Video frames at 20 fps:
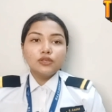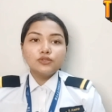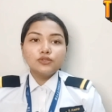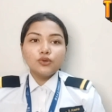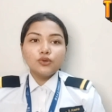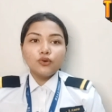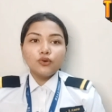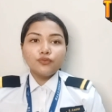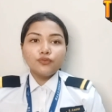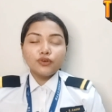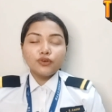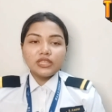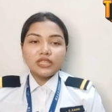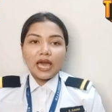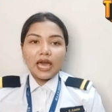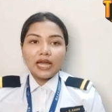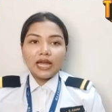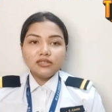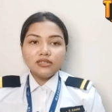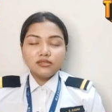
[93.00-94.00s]
So for
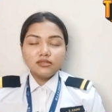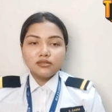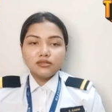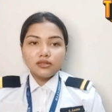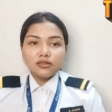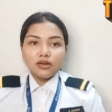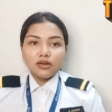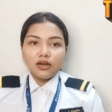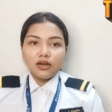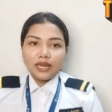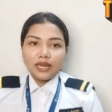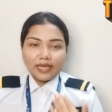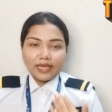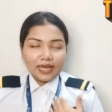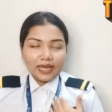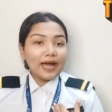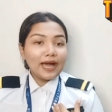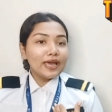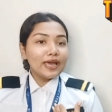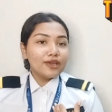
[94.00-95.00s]
that, uh,
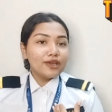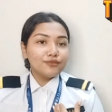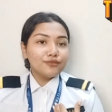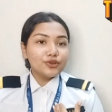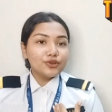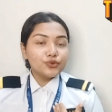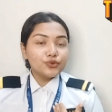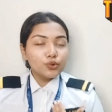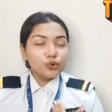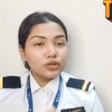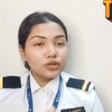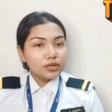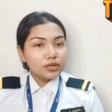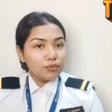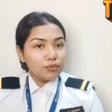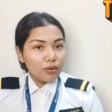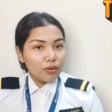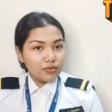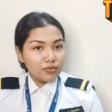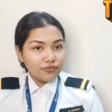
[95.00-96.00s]
like I have enrolled
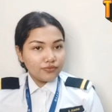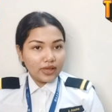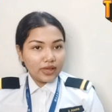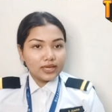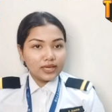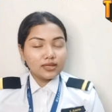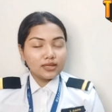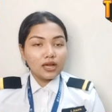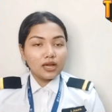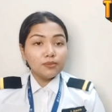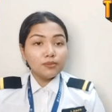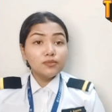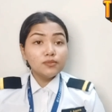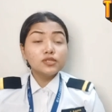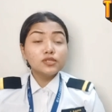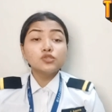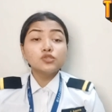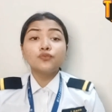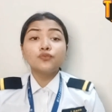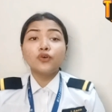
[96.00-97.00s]
in Bombay Flying Club.
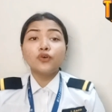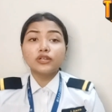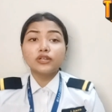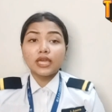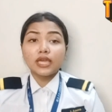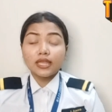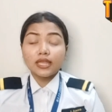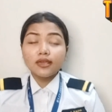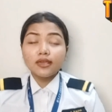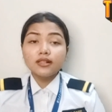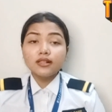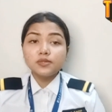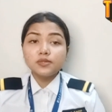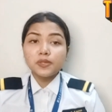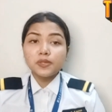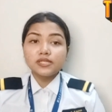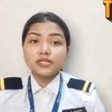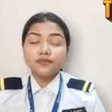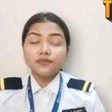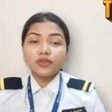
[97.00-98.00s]
So for technical
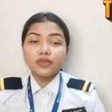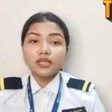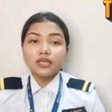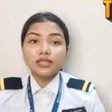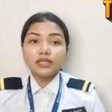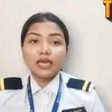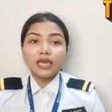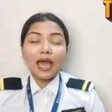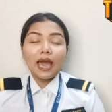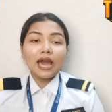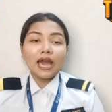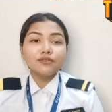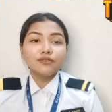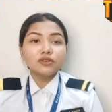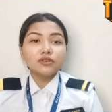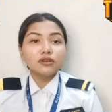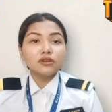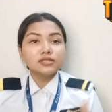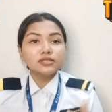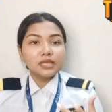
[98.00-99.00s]
specific, they have
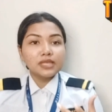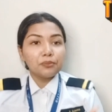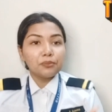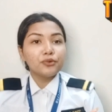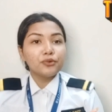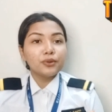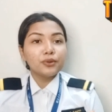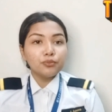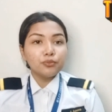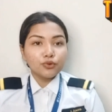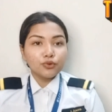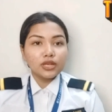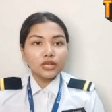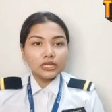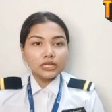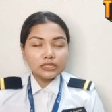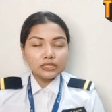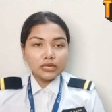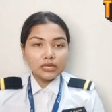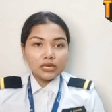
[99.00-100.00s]
a separate
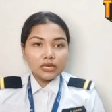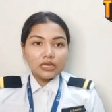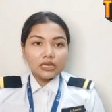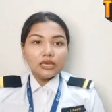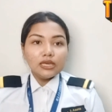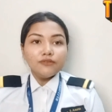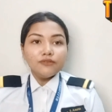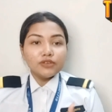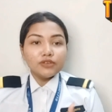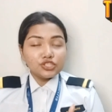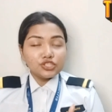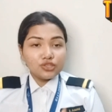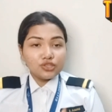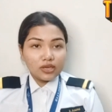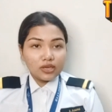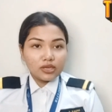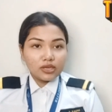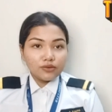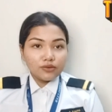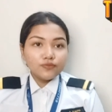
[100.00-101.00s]
booklet which
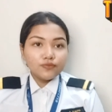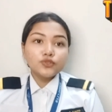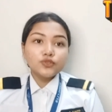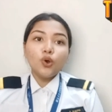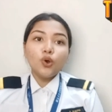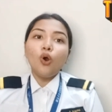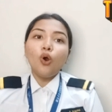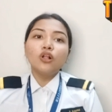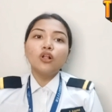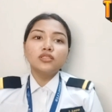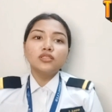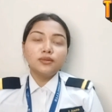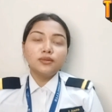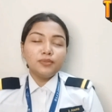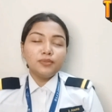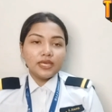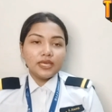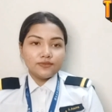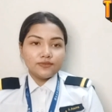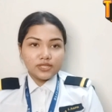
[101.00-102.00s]
they give to all the
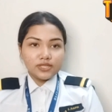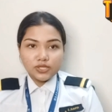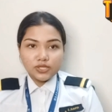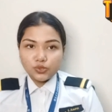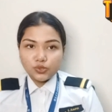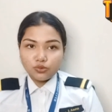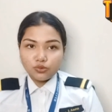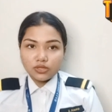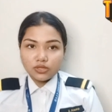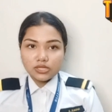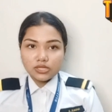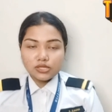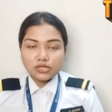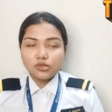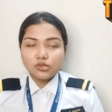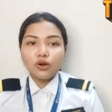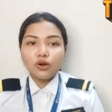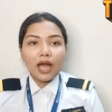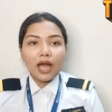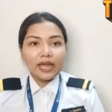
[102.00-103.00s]
BFC students.
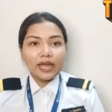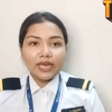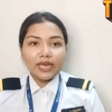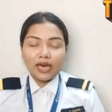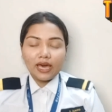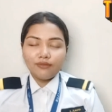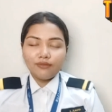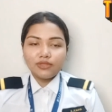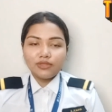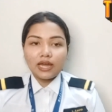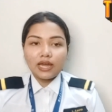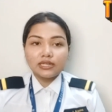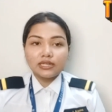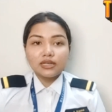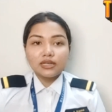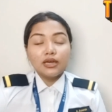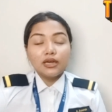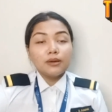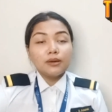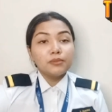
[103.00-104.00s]
So I have that.
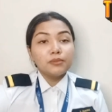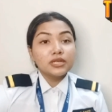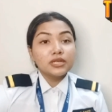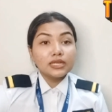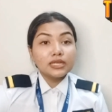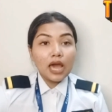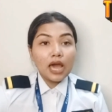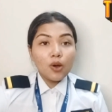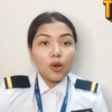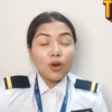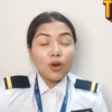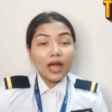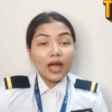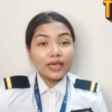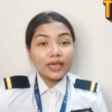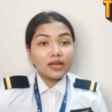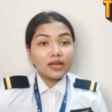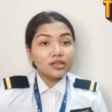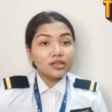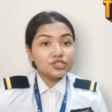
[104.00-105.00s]
But now
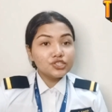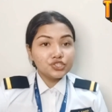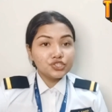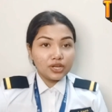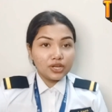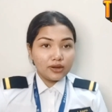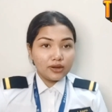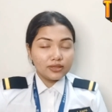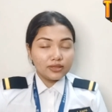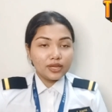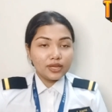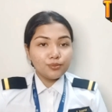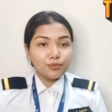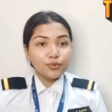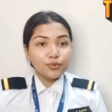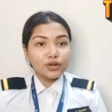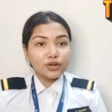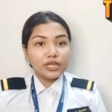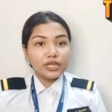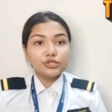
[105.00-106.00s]
I can't share that
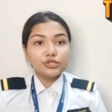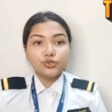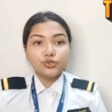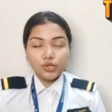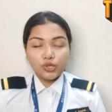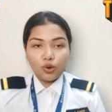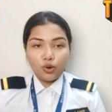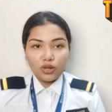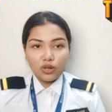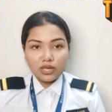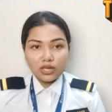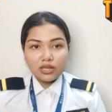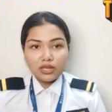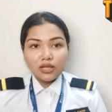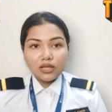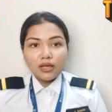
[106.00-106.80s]
booklet to you all.